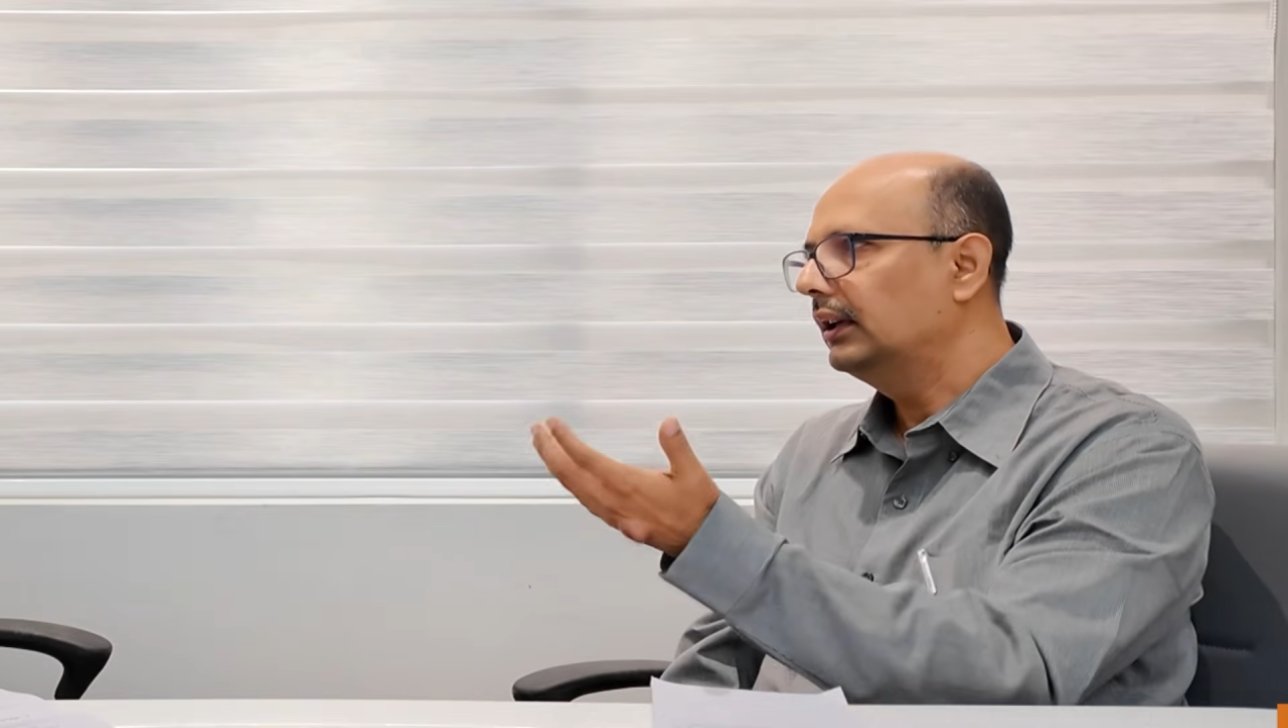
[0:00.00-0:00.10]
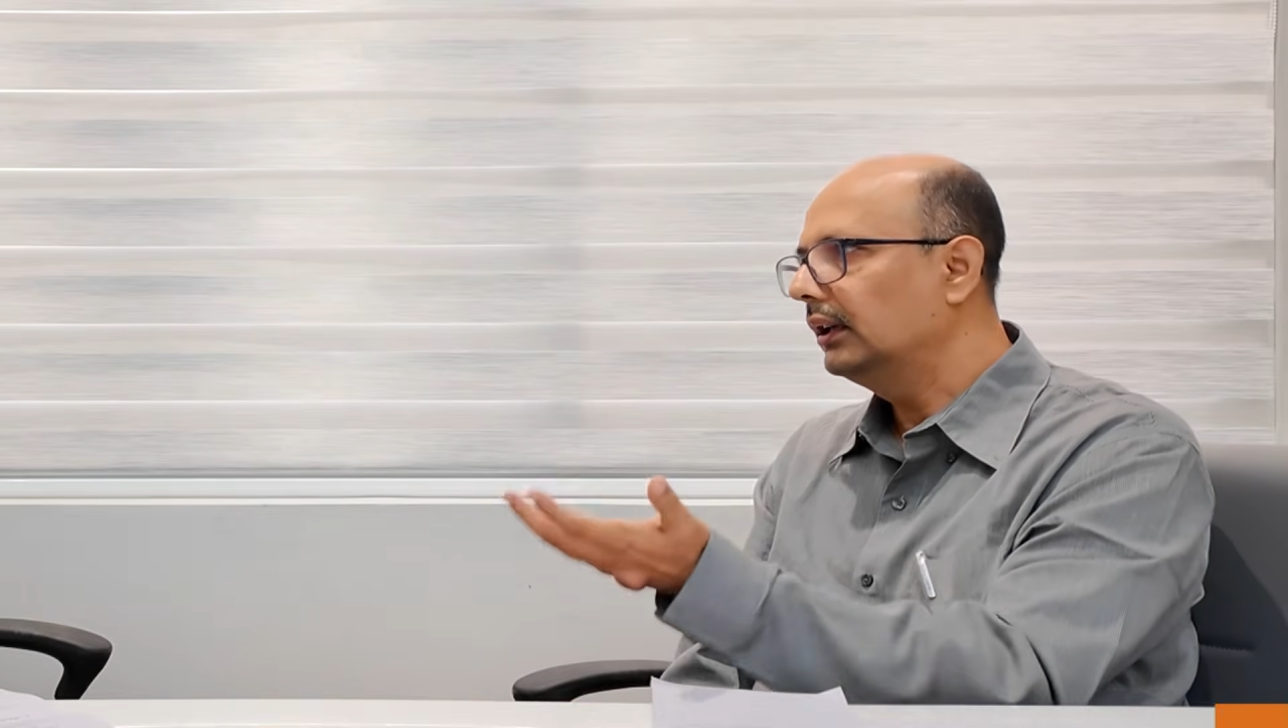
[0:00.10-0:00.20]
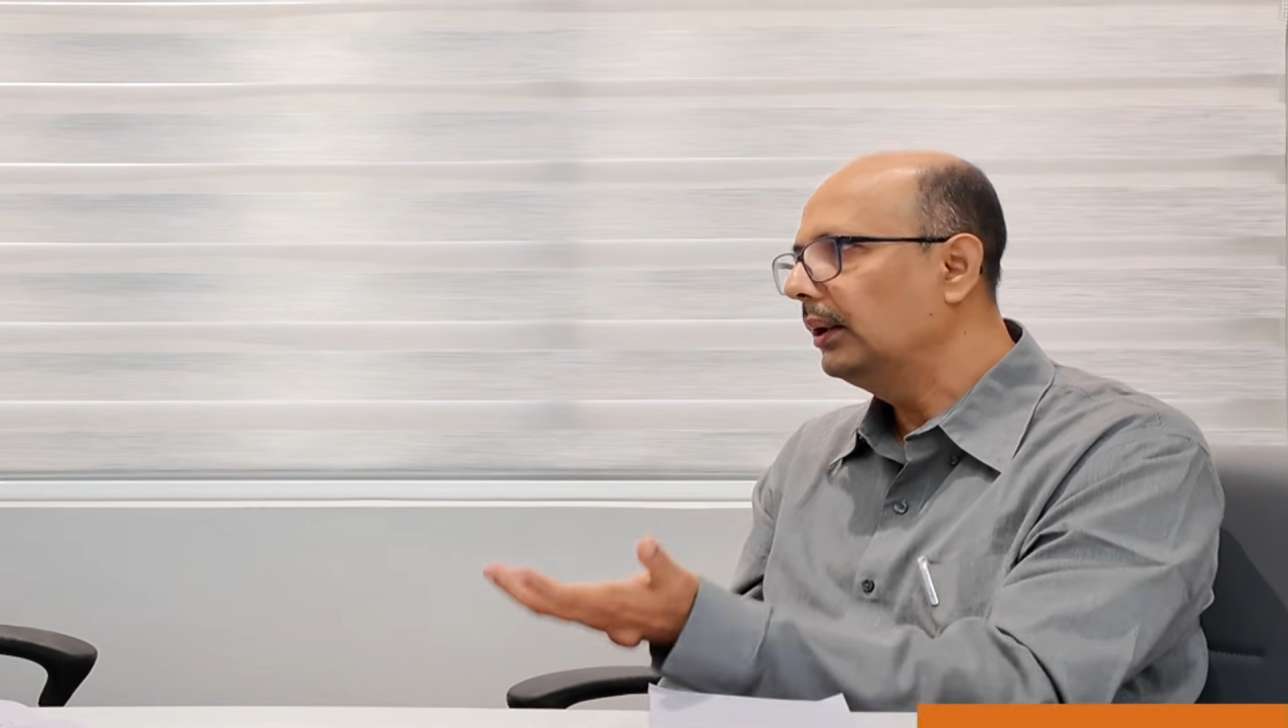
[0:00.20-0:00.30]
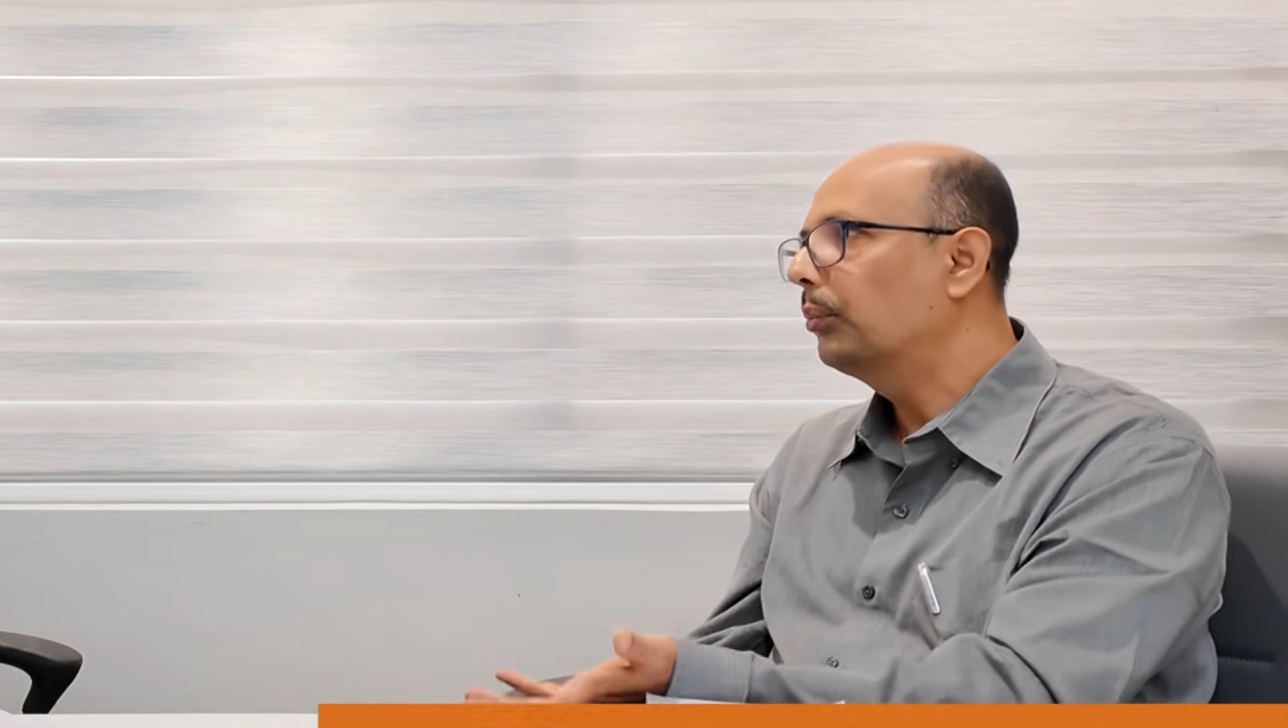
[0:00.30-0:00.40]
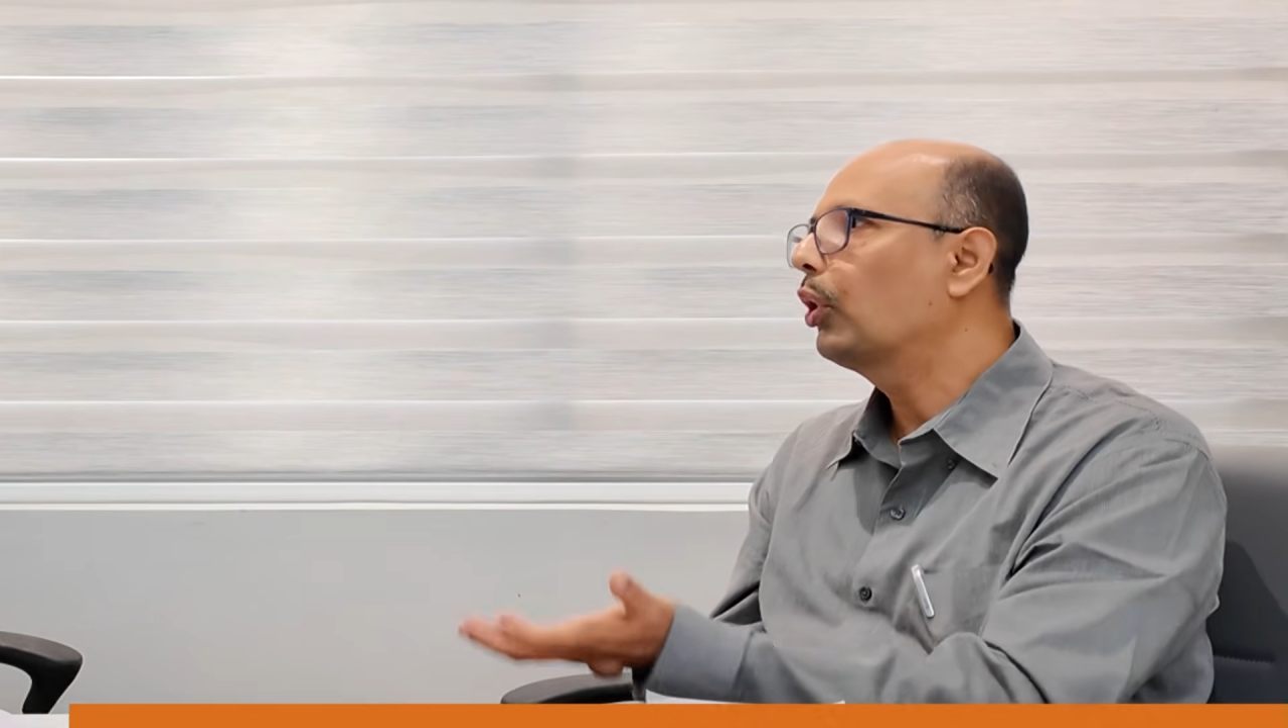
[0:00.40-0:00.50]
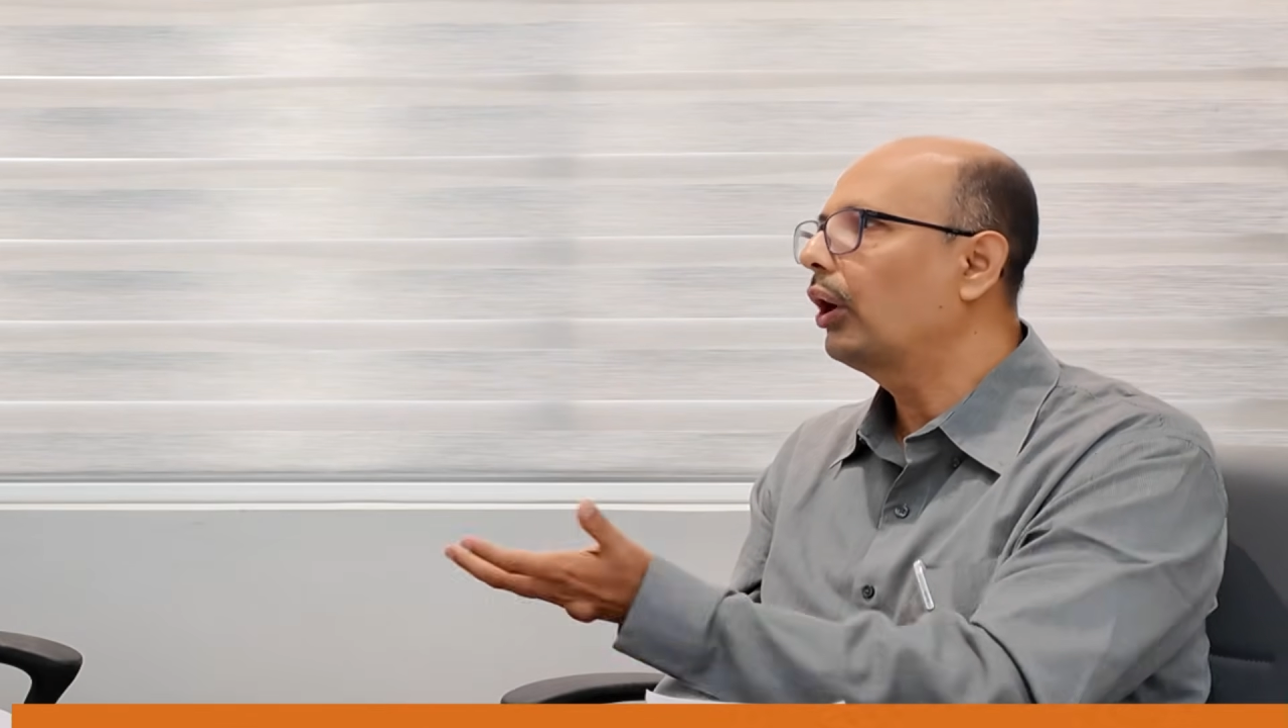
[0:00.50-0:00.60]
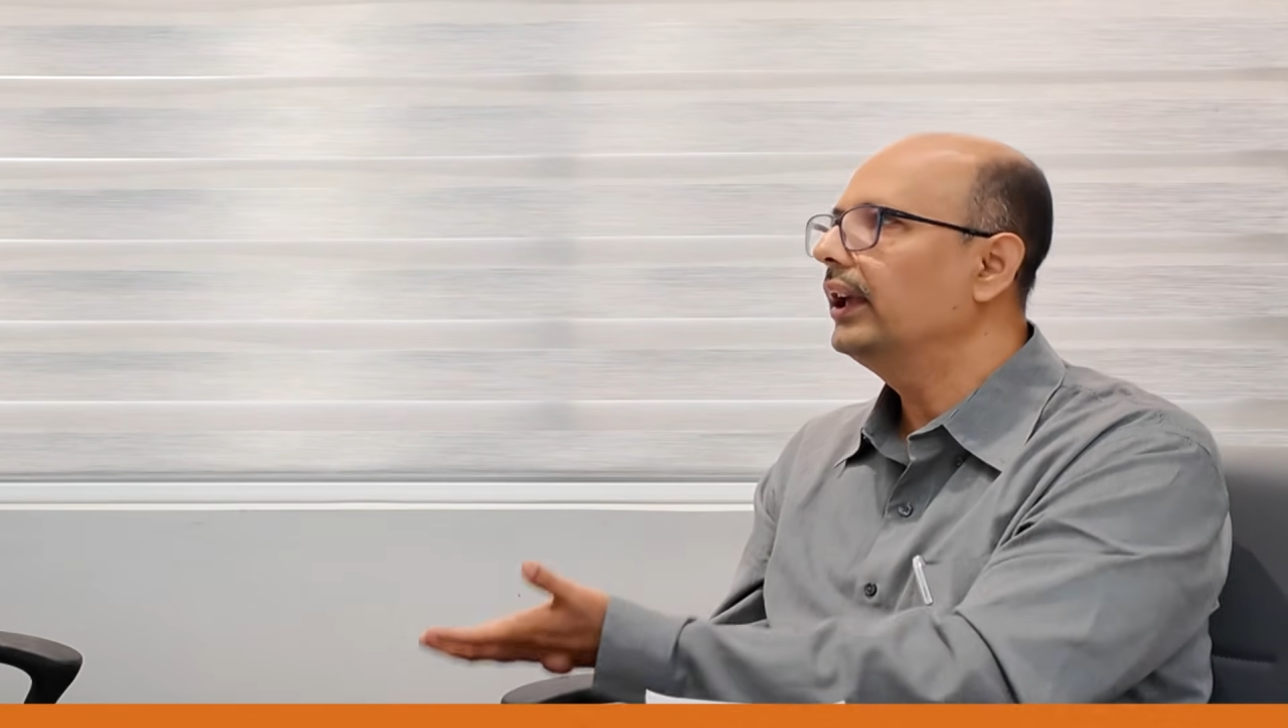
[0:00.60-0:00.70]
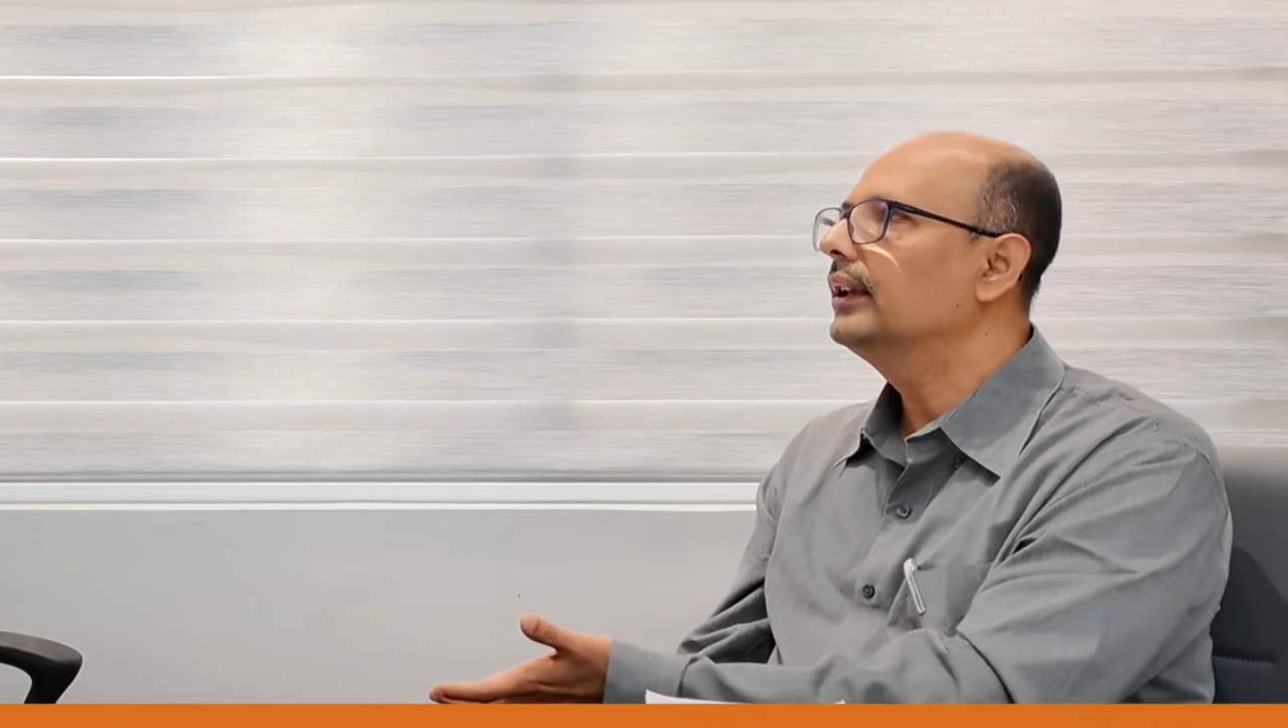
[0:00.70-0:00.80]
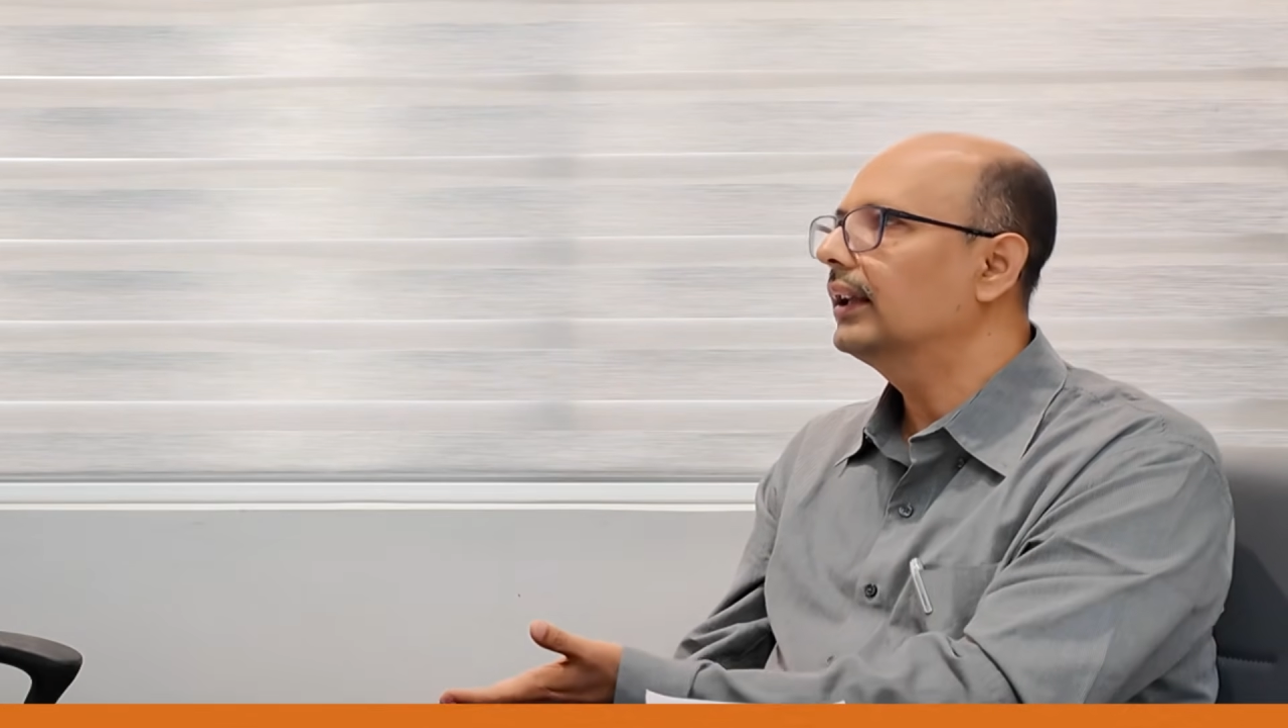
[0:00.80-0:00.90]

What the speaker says: deploying